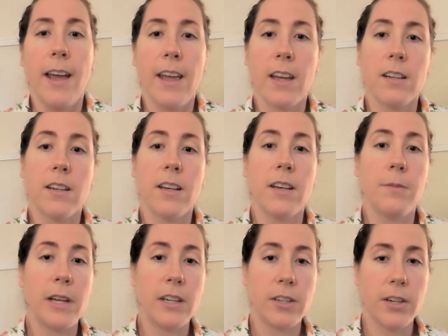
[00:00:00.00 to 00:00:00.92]
and
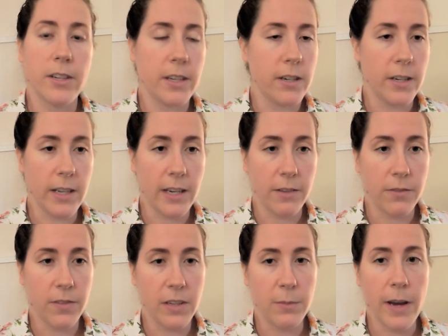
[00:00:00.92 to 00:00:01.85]
making sure that you're getting
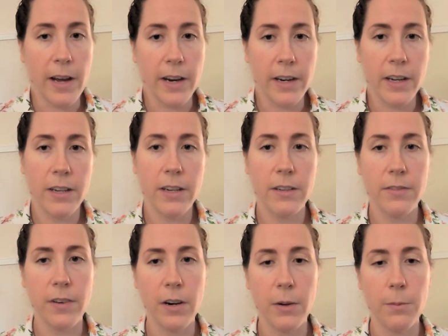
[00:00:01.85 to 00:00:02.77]
feedback
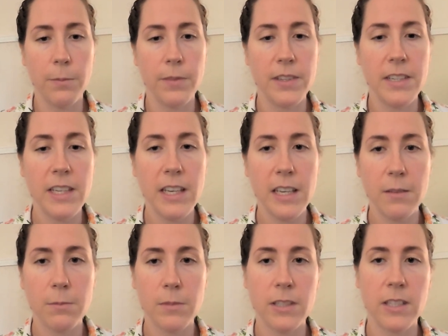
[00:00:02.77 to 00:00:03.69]
from the
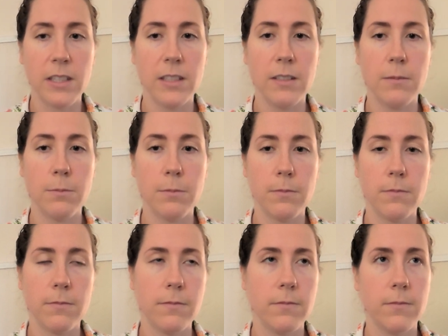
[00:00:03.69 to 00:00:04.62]
team to
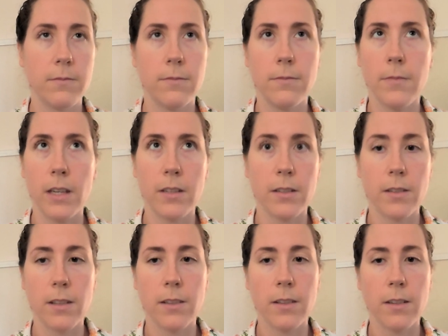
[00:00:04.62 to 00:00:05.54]
make sure
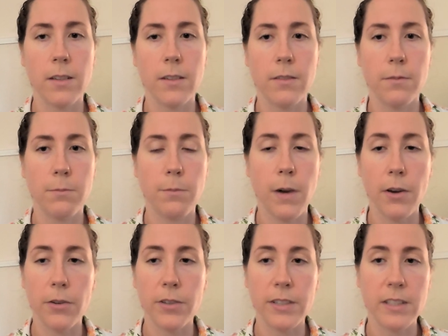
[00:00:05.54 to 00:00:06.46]
that the
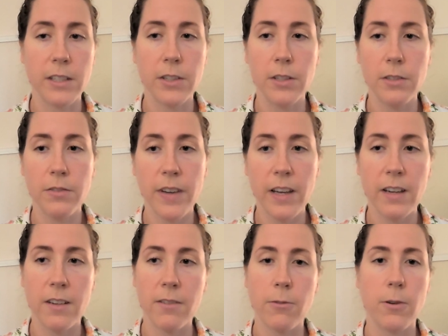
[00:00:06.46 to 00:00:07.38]
model is a good
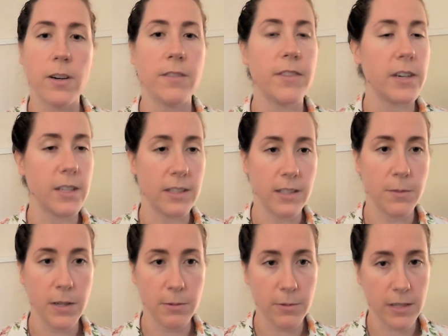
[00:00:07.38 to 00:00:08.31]
fit or if there needs
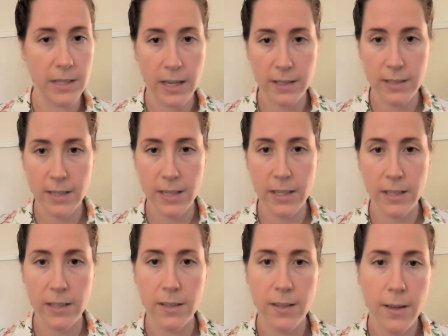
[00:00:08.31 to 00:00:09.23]
to be
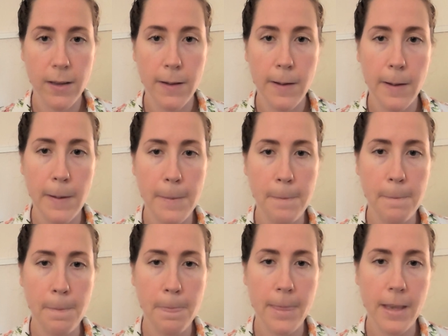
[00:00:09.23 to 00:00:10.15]
retesting.
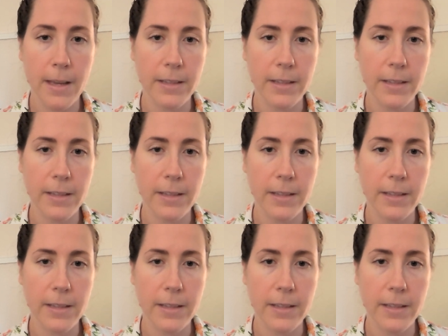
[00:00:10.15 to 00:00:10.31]
And